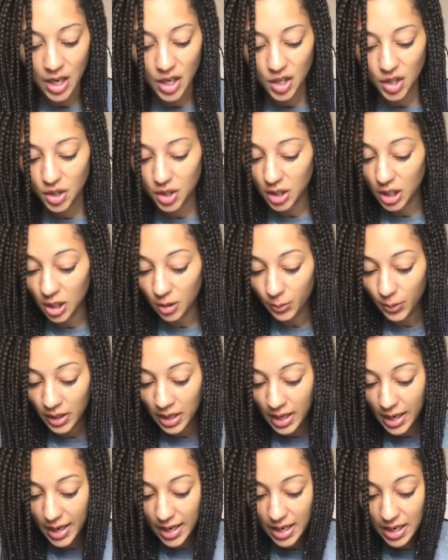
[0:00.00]

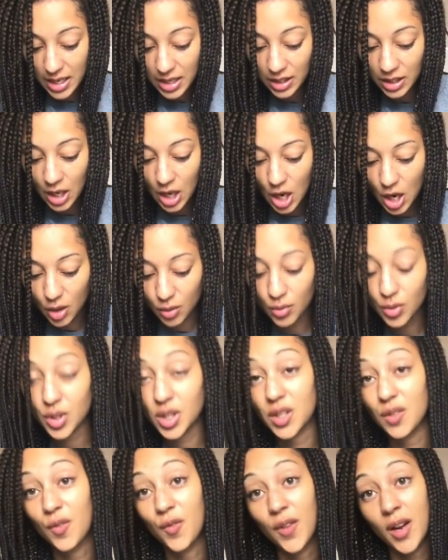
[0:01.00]
Sheepies,
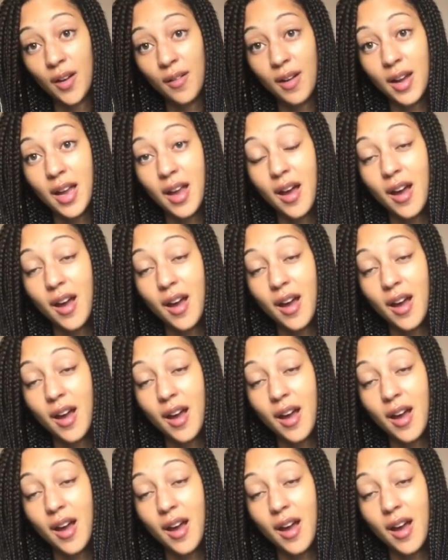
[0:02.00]
Rusty Ferret,